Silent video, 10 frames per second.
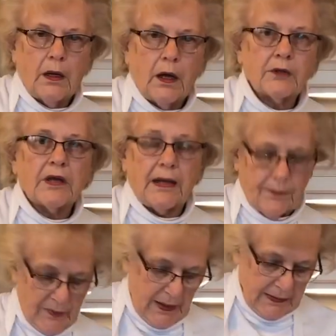Okay,
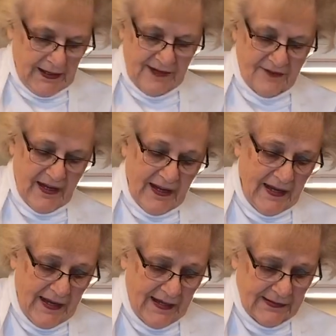now I've
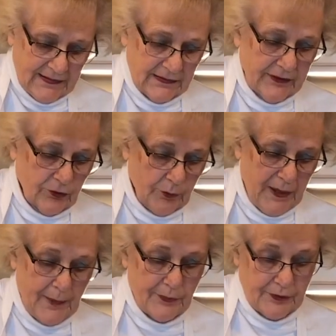added a little
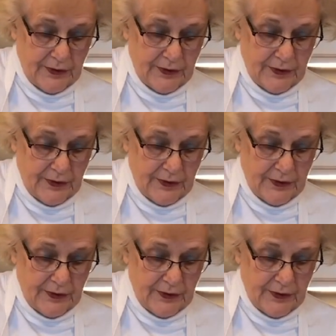pepper.